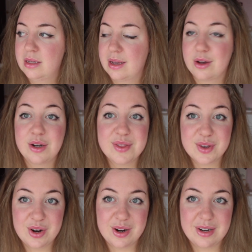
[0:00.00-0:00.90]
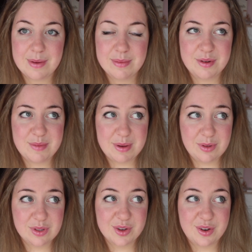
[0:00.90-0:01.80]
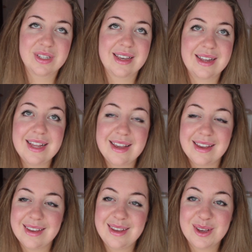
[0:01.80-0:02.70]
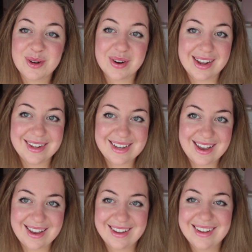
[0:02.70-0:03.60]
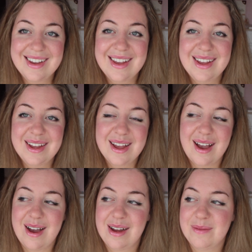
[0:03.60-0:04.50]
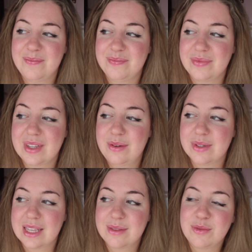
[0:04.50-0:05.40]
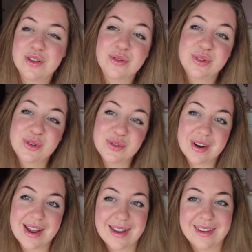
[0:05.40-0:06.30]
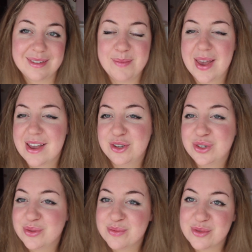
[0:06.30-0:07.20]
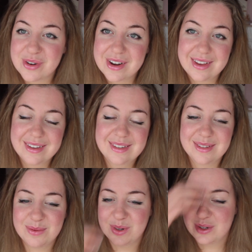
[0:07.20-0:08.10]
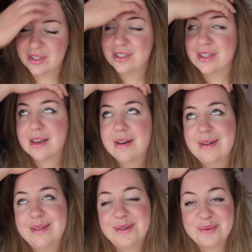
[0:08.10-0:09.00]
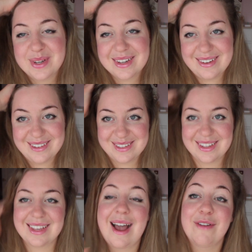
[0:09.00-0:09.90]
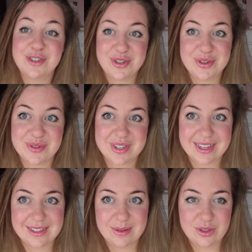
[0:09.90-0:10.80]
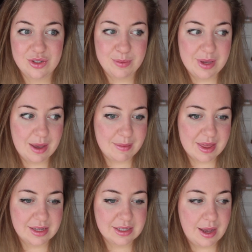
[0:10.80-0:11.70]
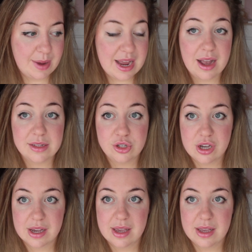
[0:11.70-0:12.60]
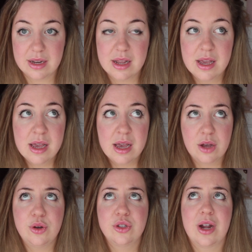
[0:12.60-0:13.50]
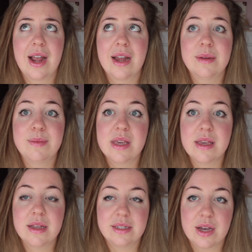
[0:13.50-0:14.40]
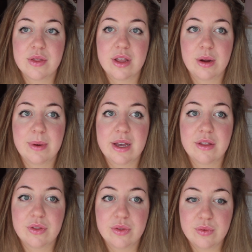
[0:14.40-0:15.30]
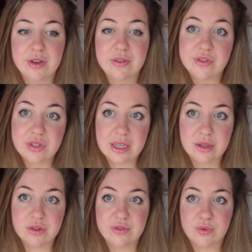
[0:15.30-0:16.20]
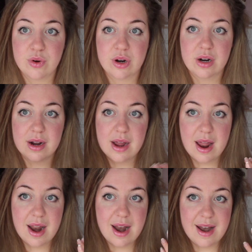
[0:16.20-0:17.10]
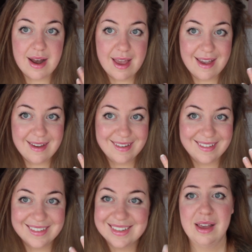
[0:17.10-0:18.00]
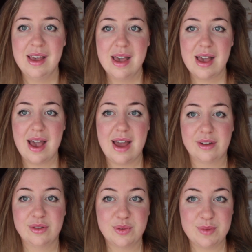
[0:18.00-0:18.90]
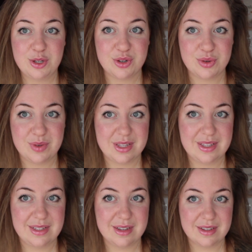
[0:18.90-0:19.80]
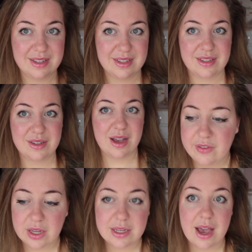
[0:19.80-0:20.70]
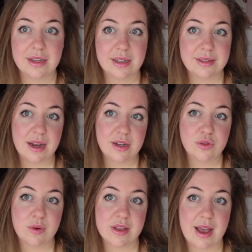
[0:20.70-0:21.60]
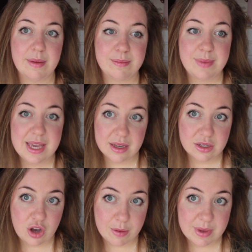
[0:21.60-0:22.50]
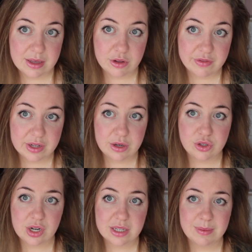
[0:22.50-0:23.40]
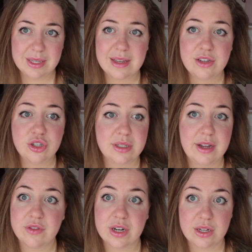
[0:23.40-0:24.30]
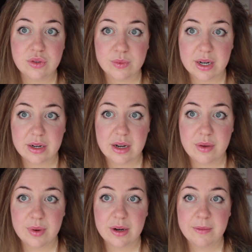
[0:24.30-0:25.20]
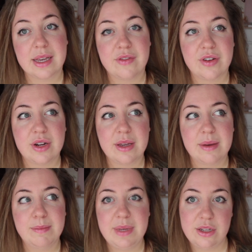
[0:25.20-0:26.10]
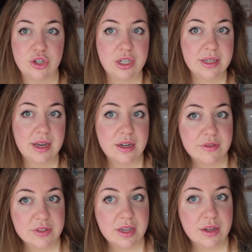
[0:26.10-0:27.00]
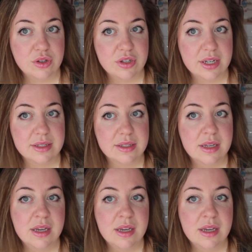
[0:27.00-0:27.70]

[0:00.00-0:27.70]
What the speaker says: I got in the car and I put my music on. It was like an inky gray day. It was like one of those gray May, June mornings where it was just like, oh my gosh, like afternoon really, because it was 2 p.m. by that time. I had to check in. Oh no, sorry, I had to be down there by 3:15 for nails. And I also made sure to wear this necklace. Leaving day, I decided to wear that pink Tommy Hilfiger dress because I just never get to wear it anywhere. Like a very beachy kind of style dress,